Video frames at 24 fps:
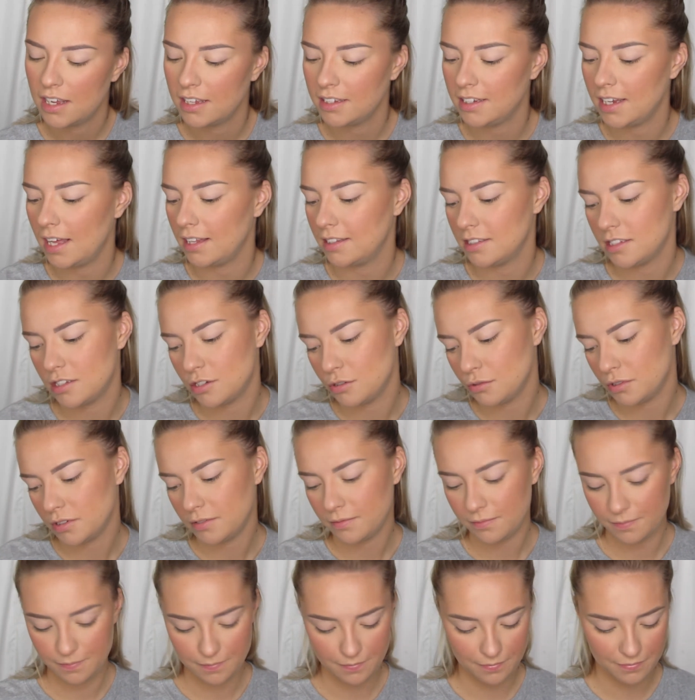Yeah, let's do
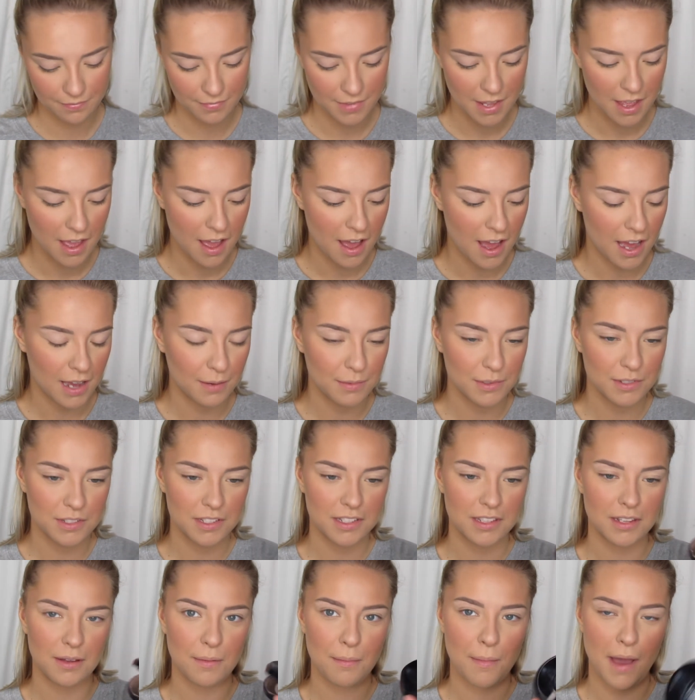it. I'm
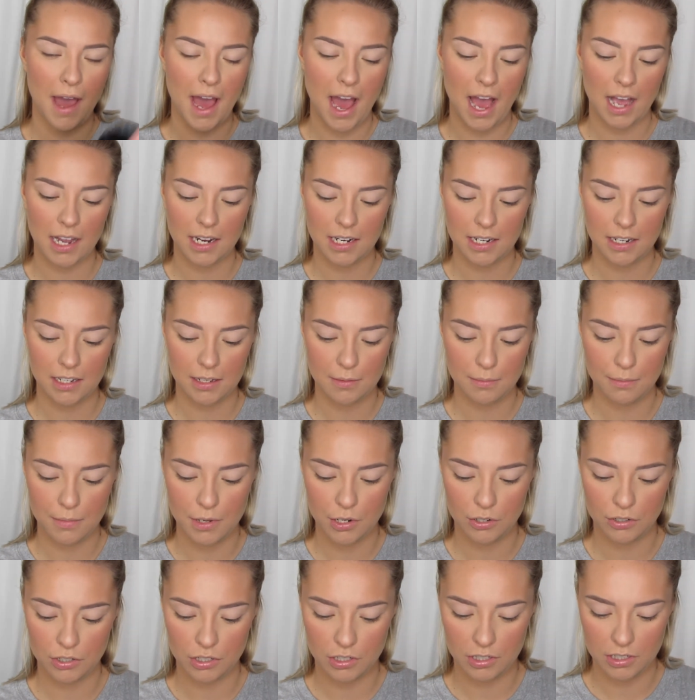using the MAC
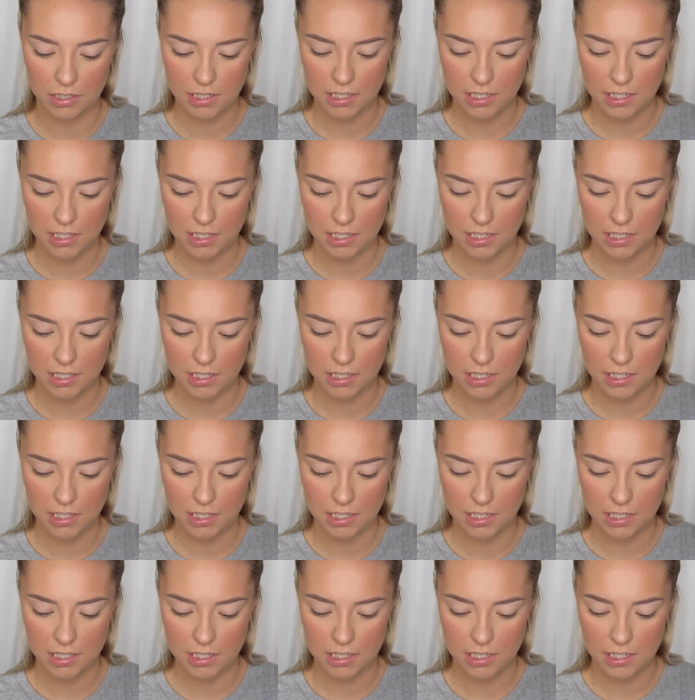Mineral